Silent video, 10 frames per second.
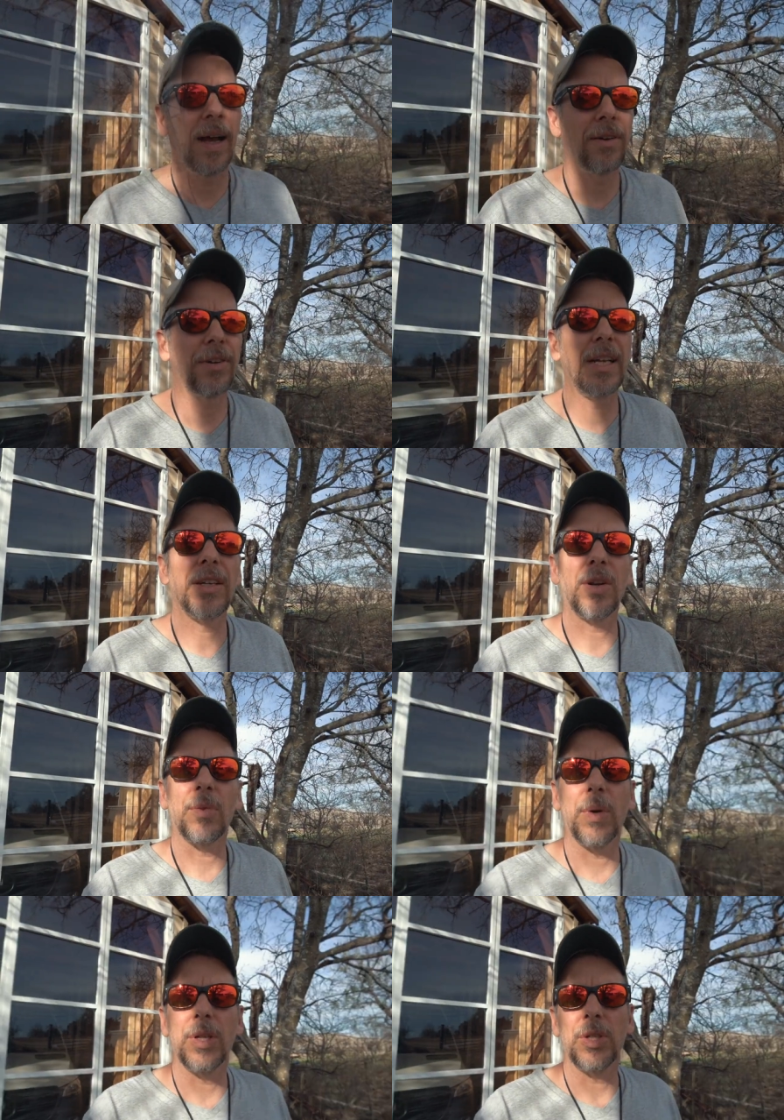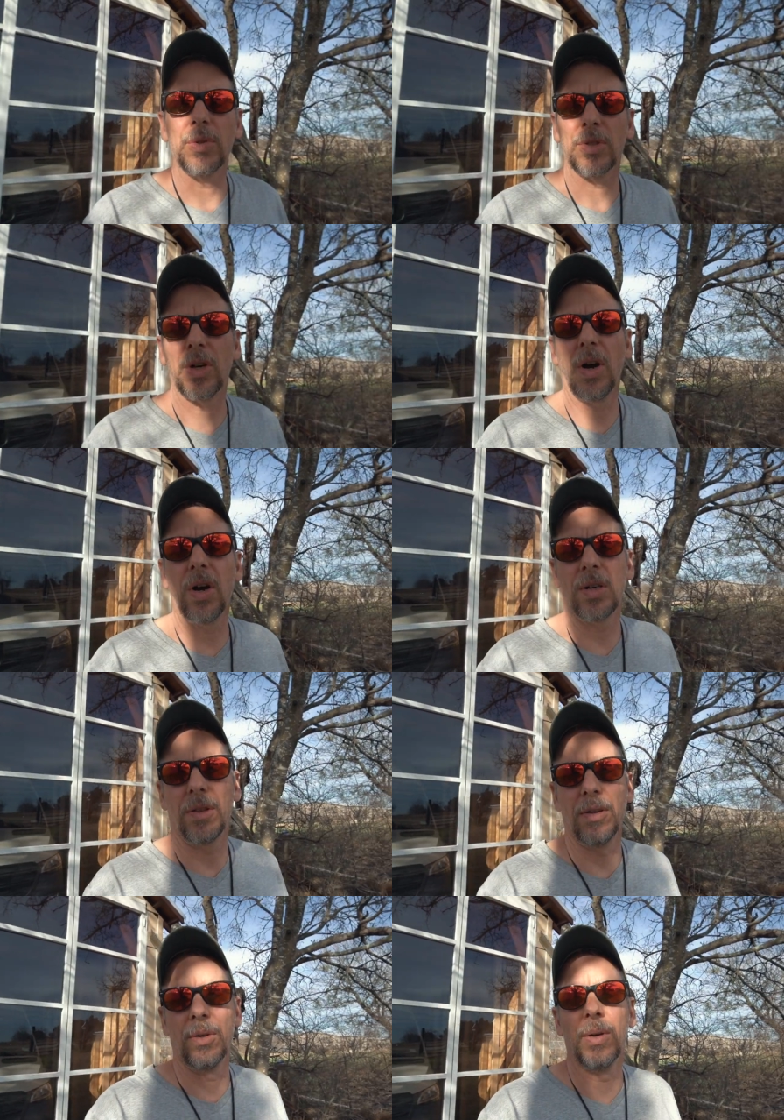I really don't want to use caulk
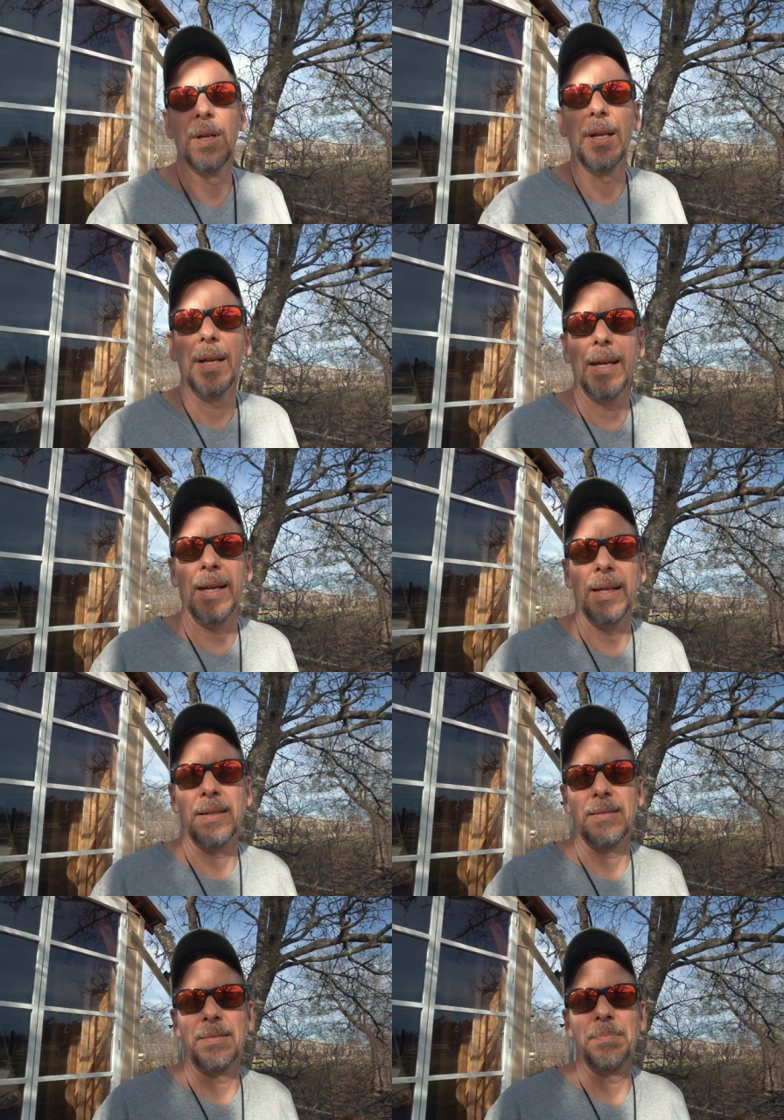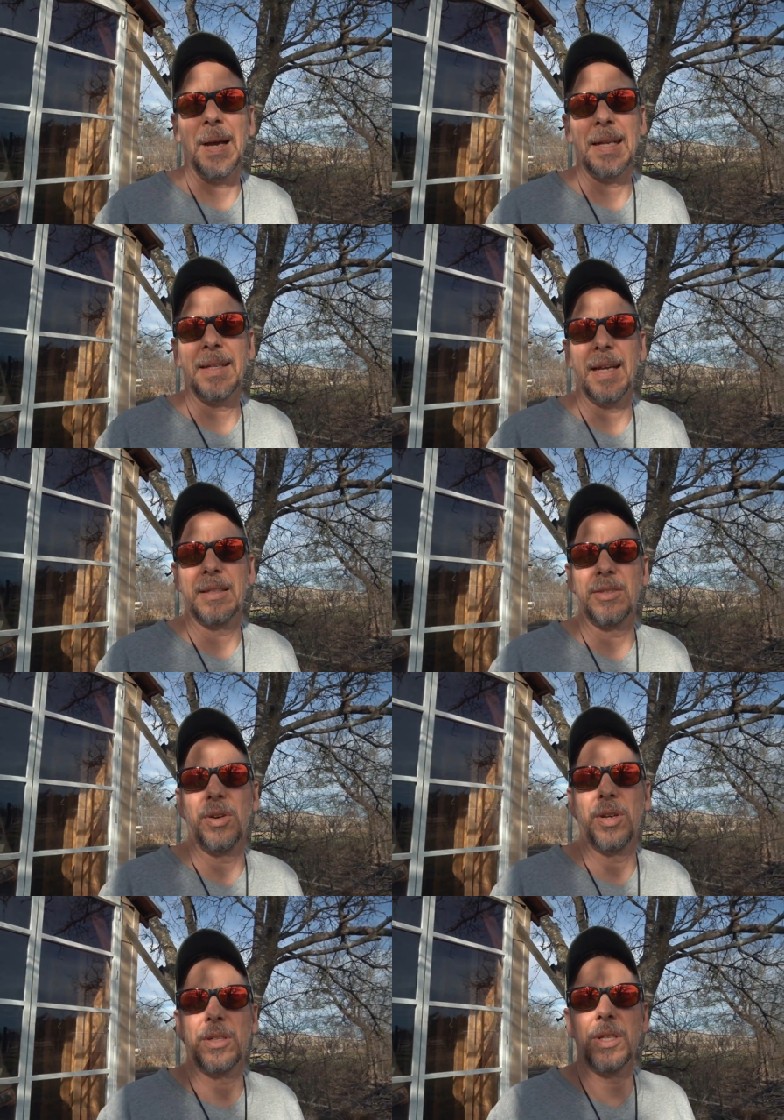though. It might get
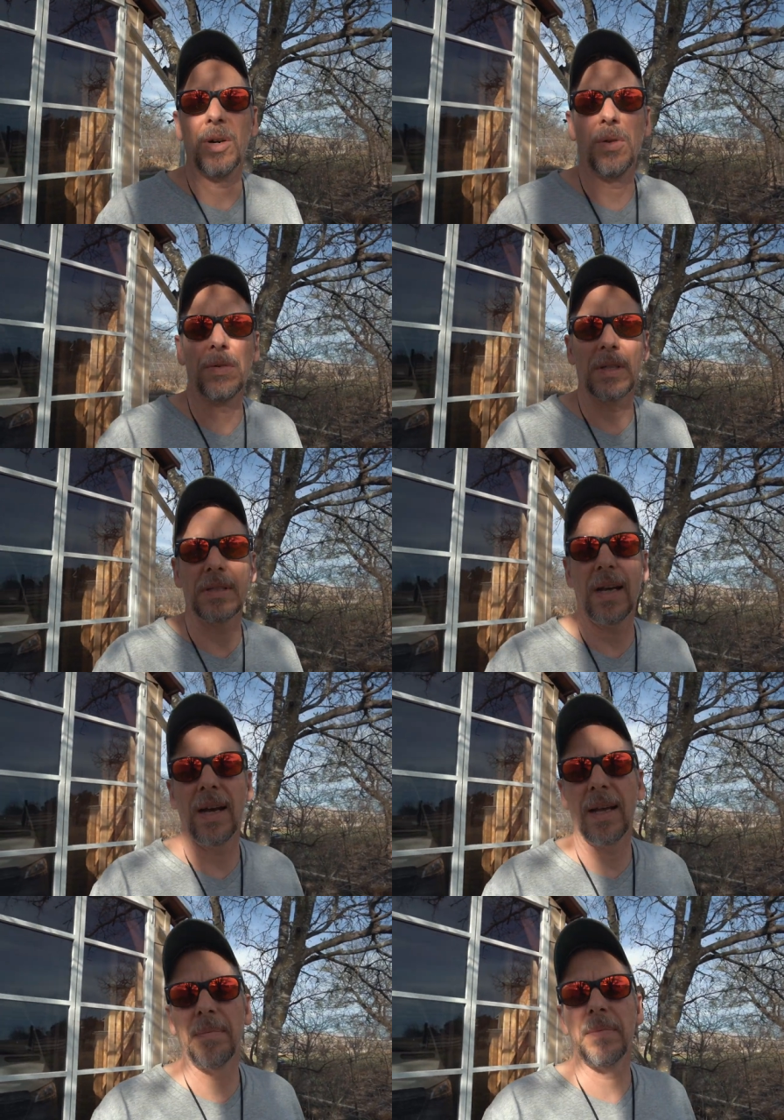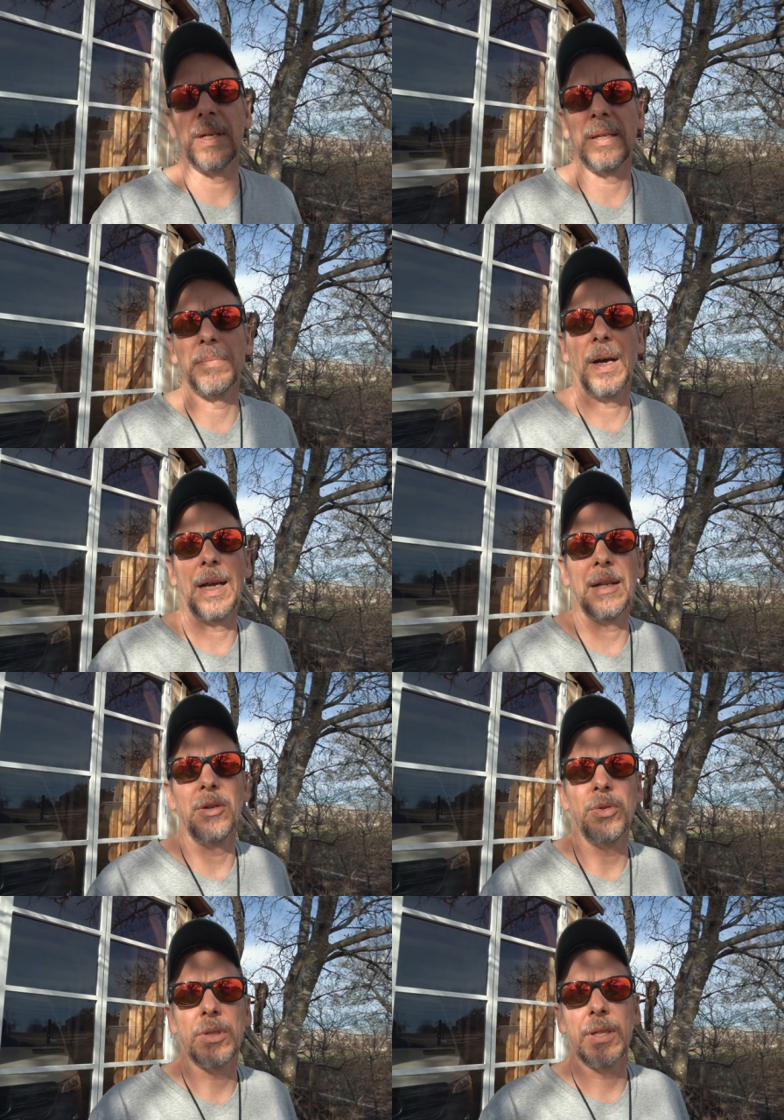dirty over time, it might
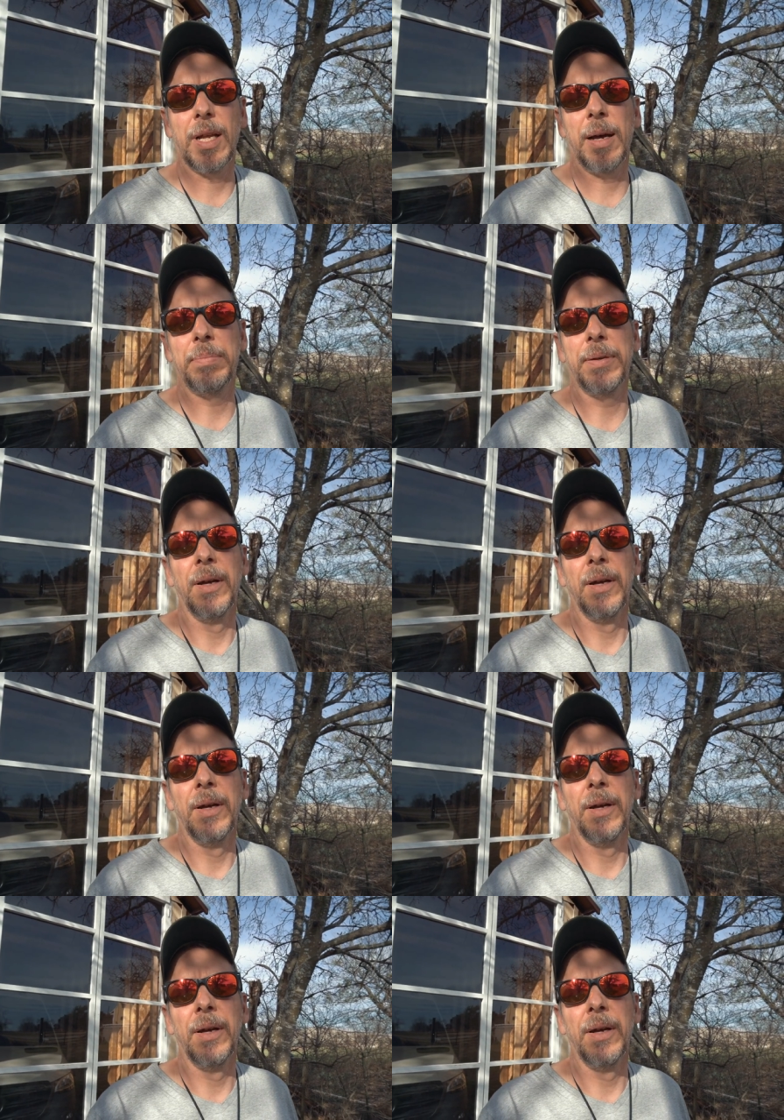loosen up,